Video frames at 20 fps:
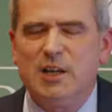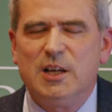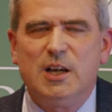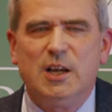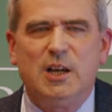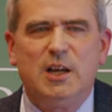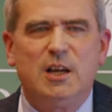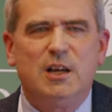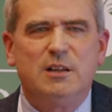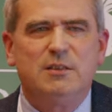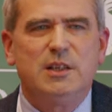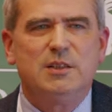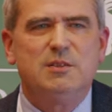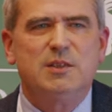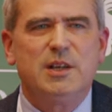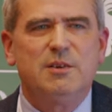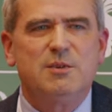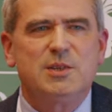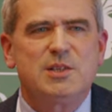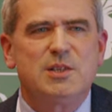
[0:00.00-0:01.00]

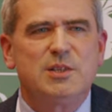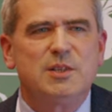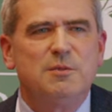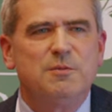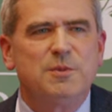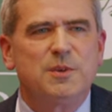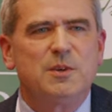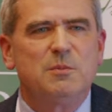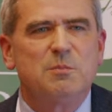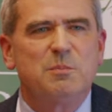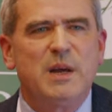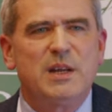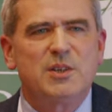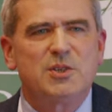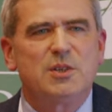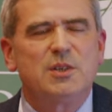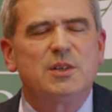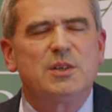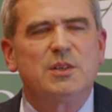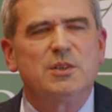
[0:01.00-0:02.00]
that there is a different
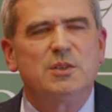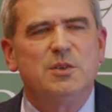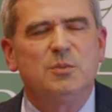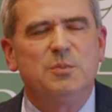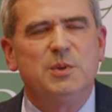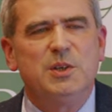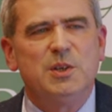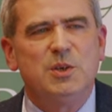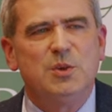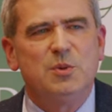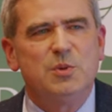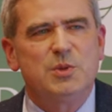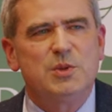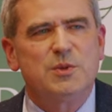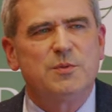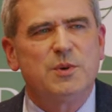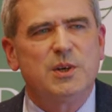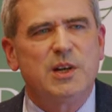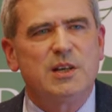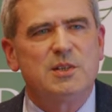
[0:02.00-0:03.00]
measure to be
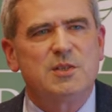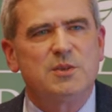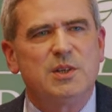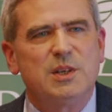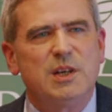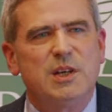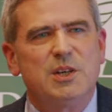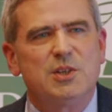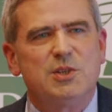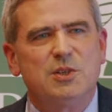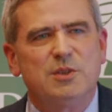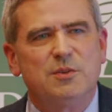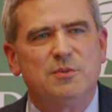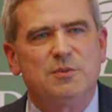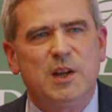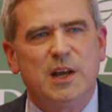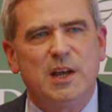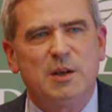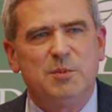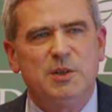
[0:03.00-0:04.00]
used for exoneration
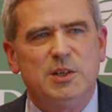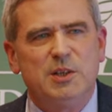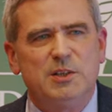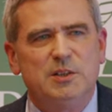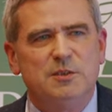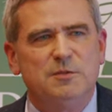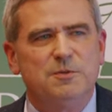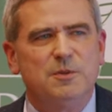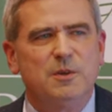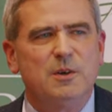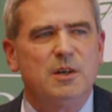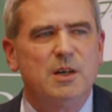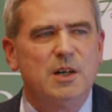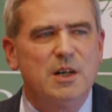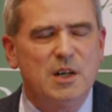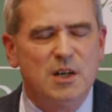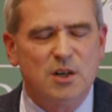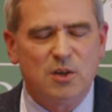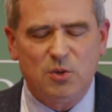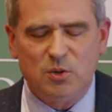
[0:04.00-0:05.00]
of liability for
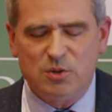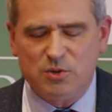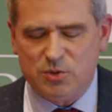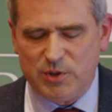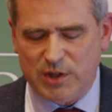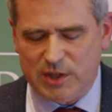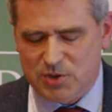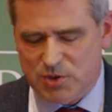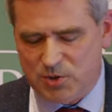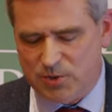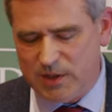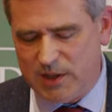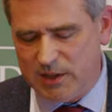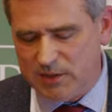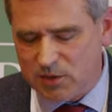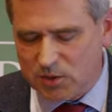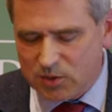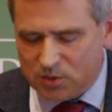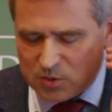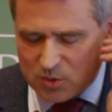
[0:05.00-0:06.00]
contractual
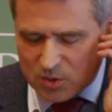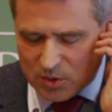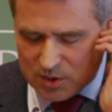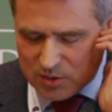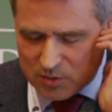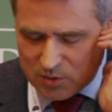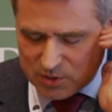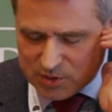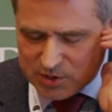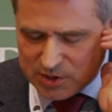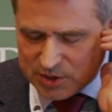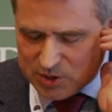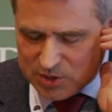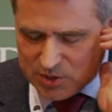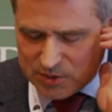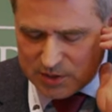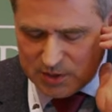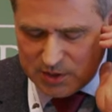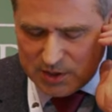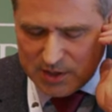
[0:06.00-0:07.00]
and
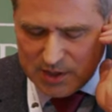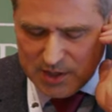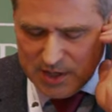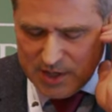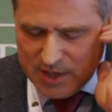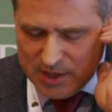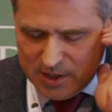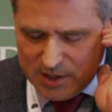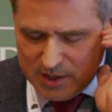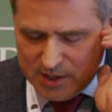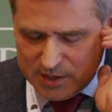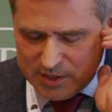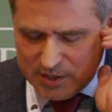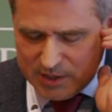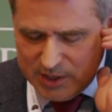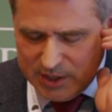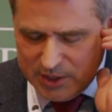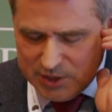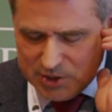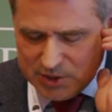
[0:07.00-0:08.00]
non-contractual
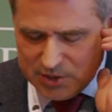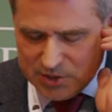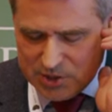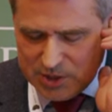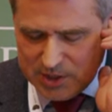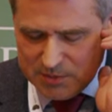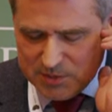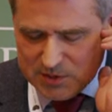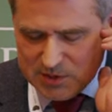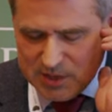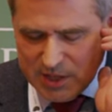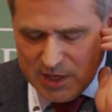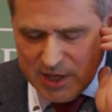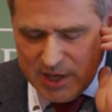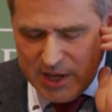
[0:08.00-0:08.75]
relationships.